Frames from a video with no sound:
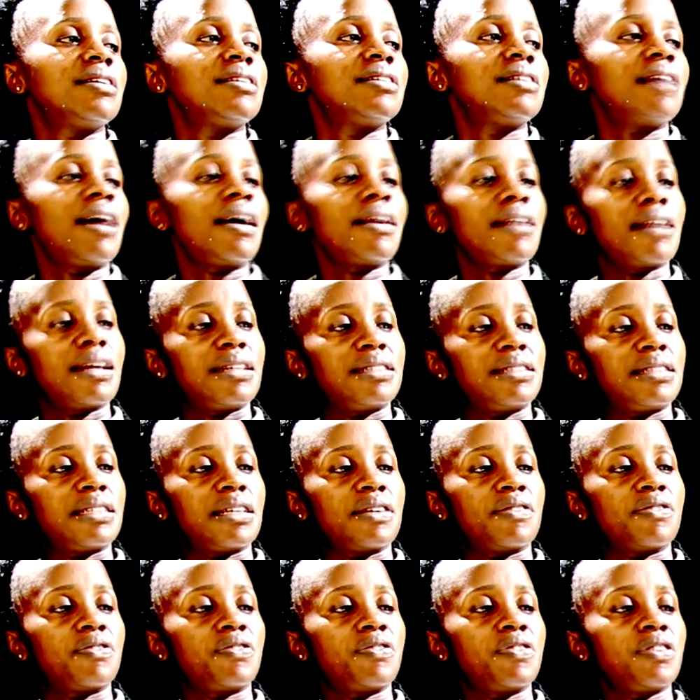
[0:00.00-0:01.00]

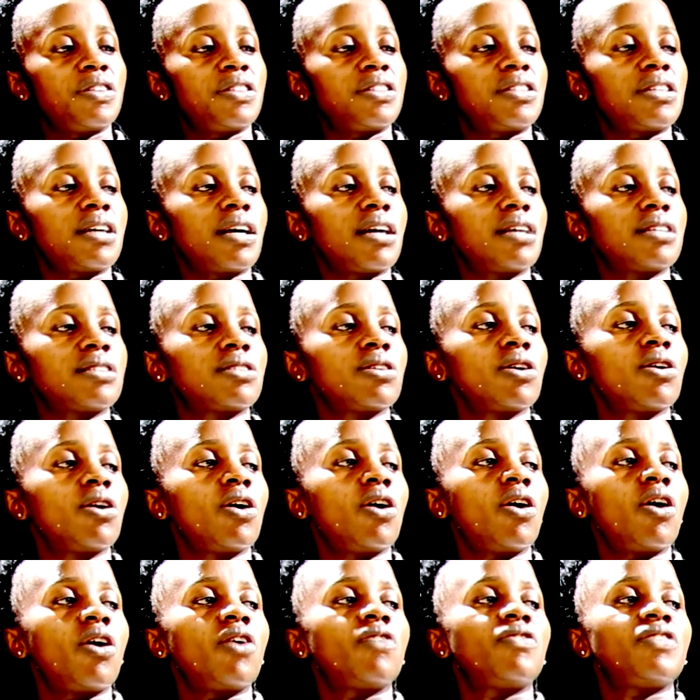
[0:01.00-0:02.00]
narrative. Features
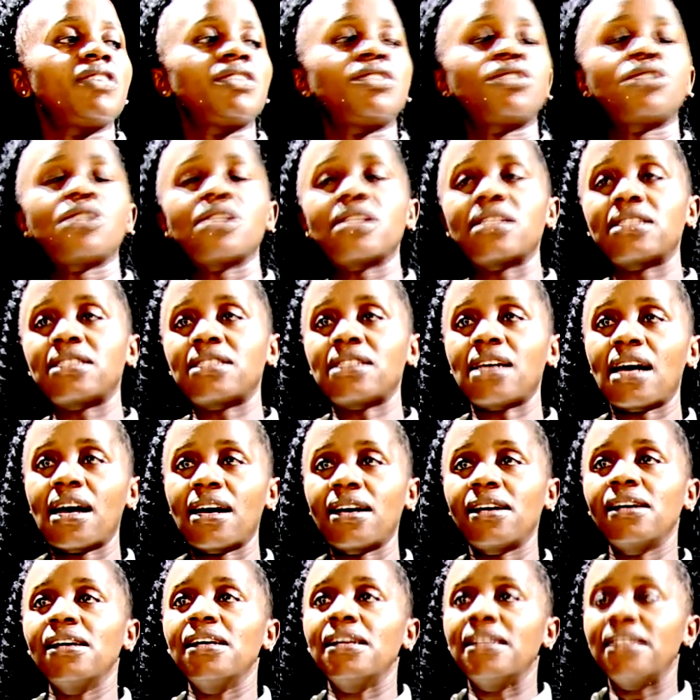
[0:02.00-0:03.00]
of a
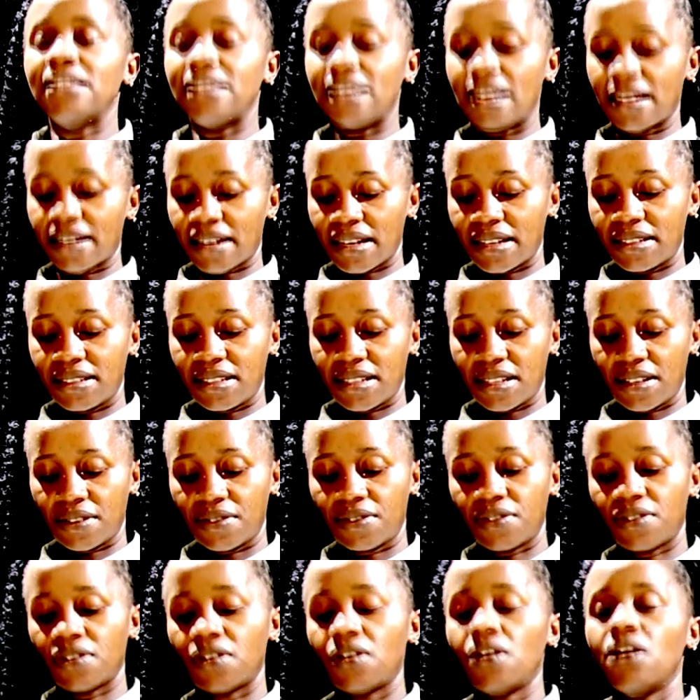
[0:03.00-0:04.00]
trickster
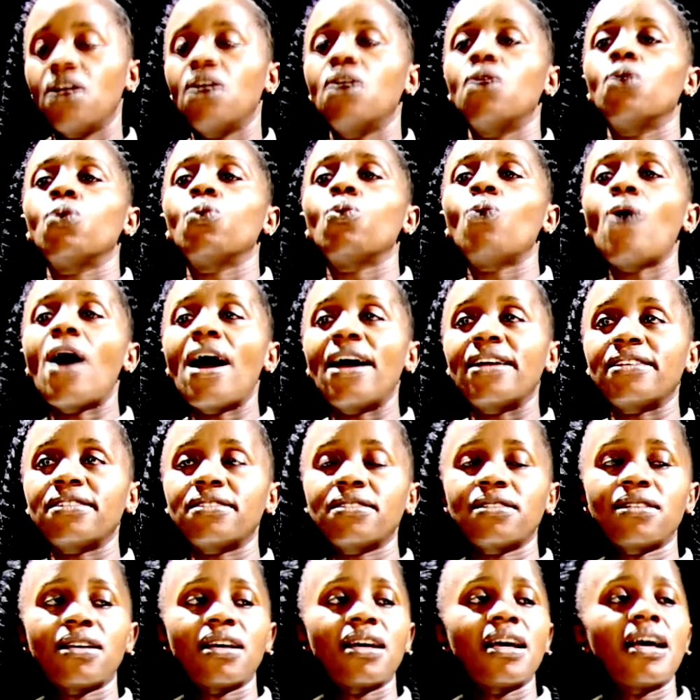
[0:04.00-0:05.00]
narrative.
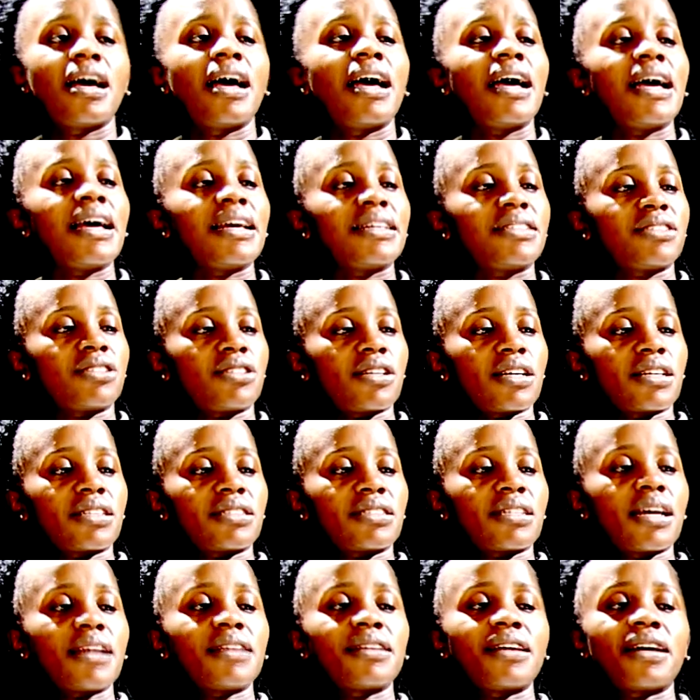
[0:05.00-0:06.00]
1. A
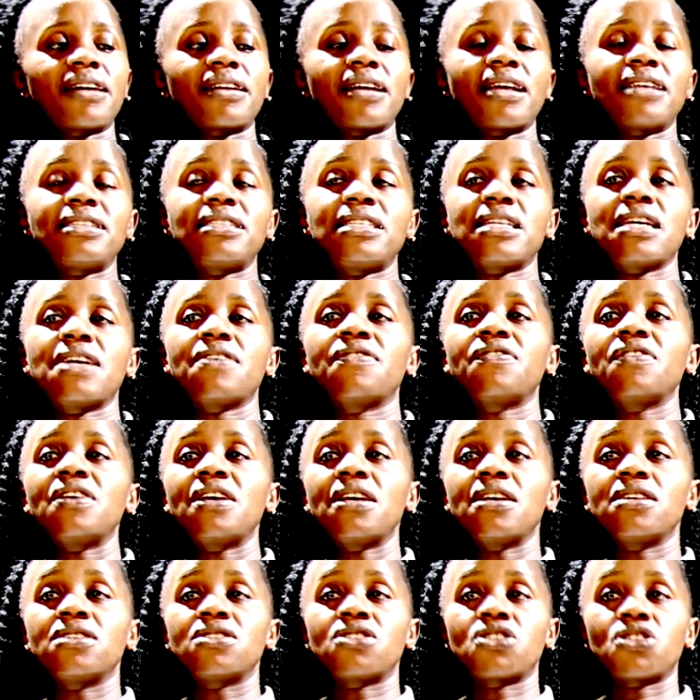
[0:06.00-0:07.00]
trickster narrative
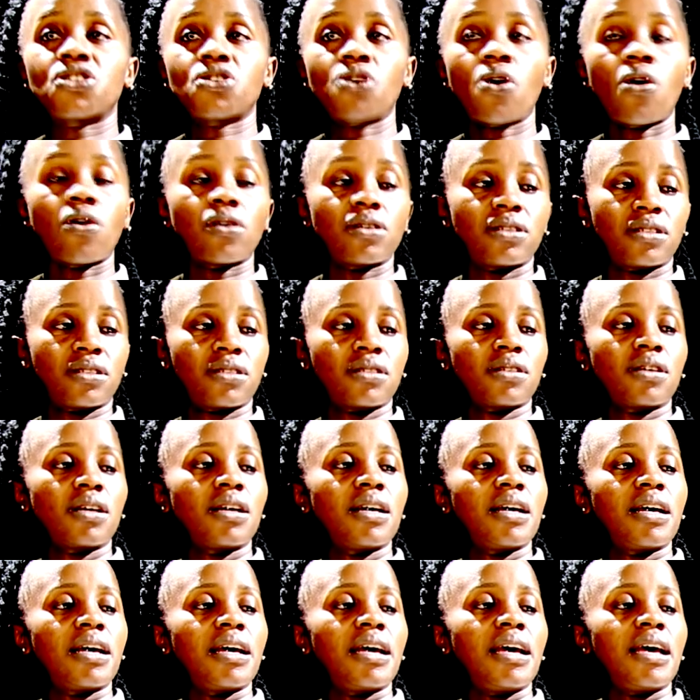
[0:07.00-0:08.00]
is short.
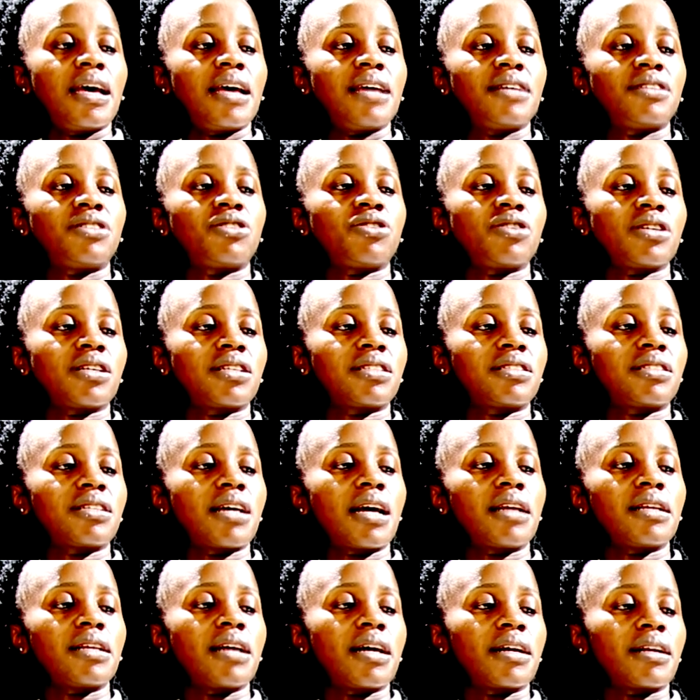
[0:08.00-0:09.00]
A
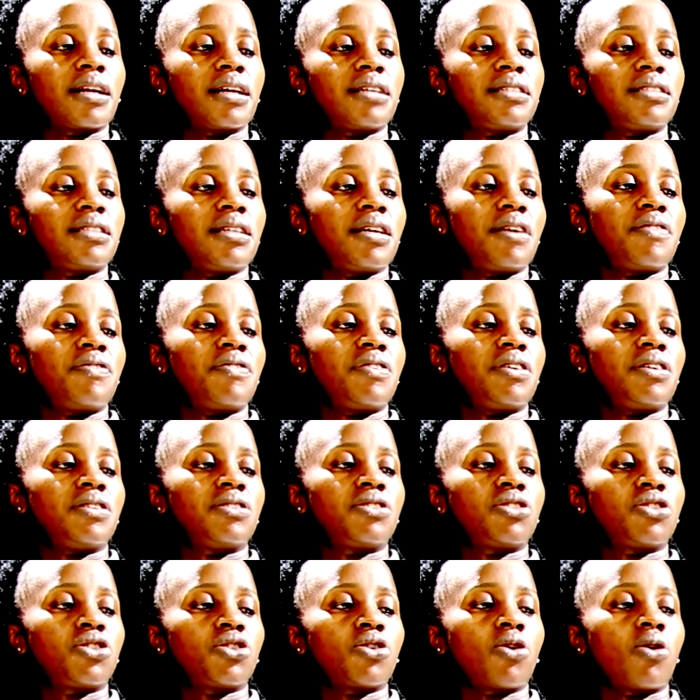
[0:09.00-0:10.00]
trickster narrative
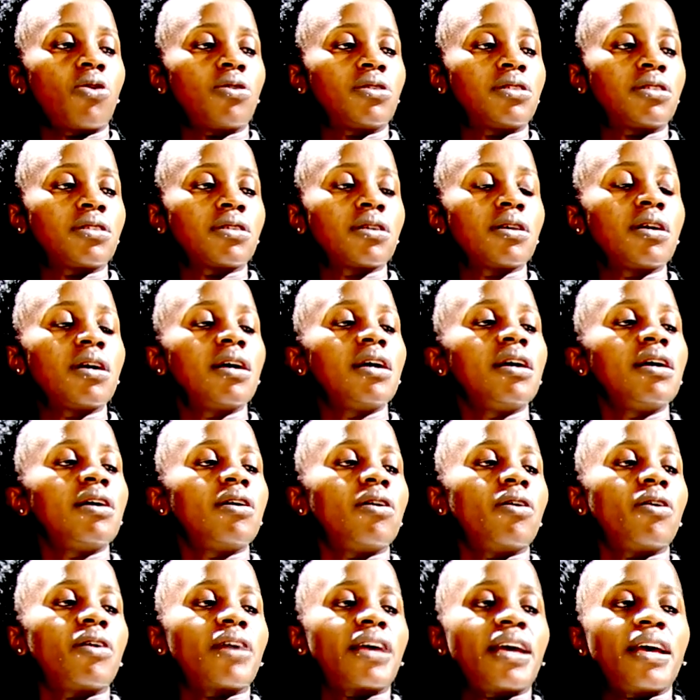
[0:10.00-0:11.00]
is short.
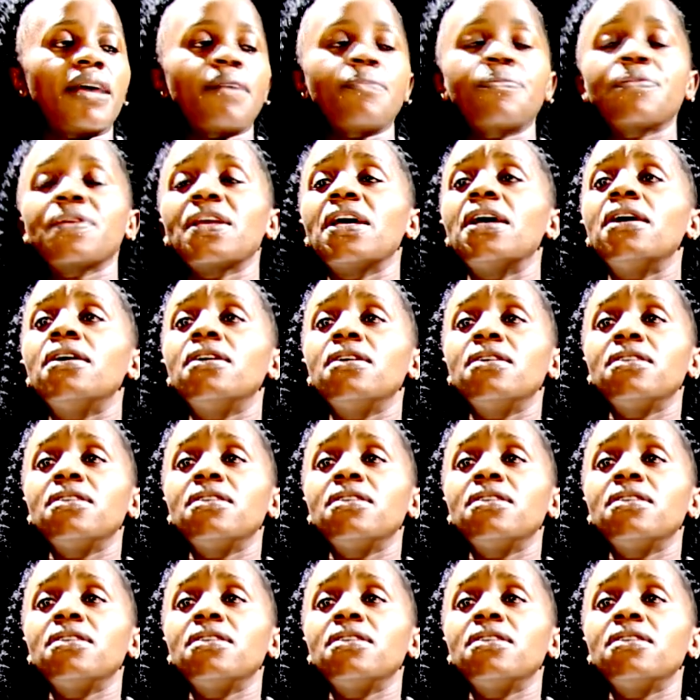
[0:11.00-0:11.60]
Okay?